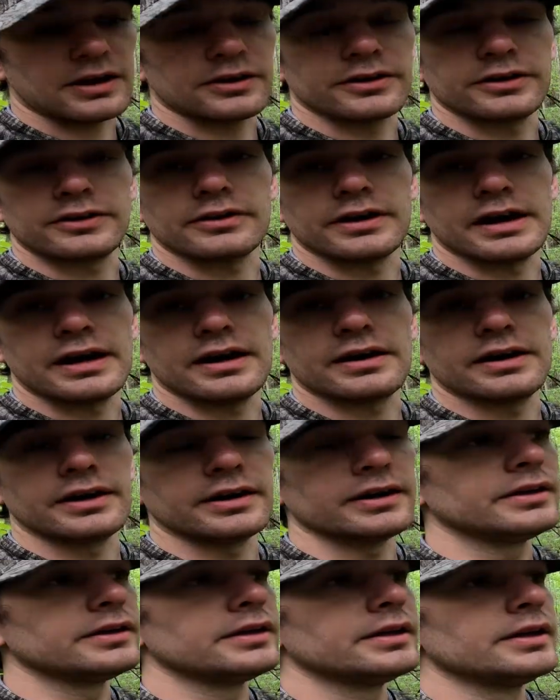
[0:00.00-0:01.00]
another area
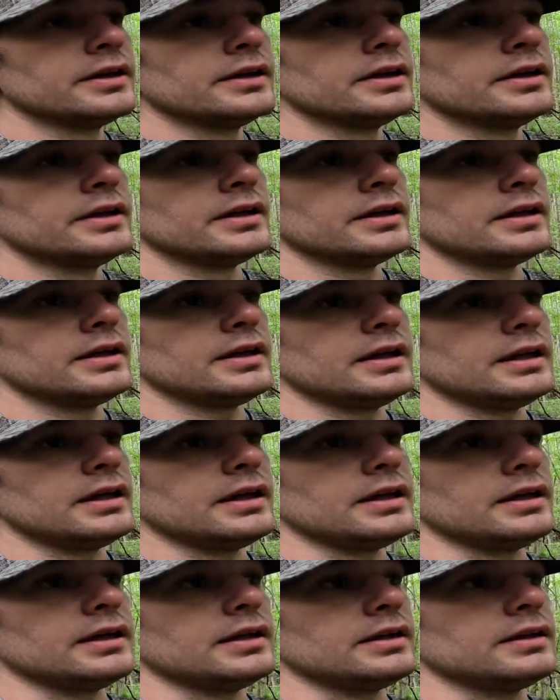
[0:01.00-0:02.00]

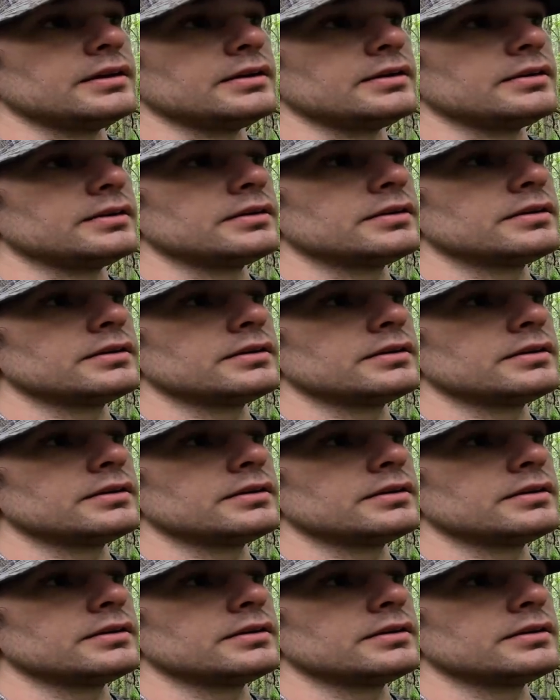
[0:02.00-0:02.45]
and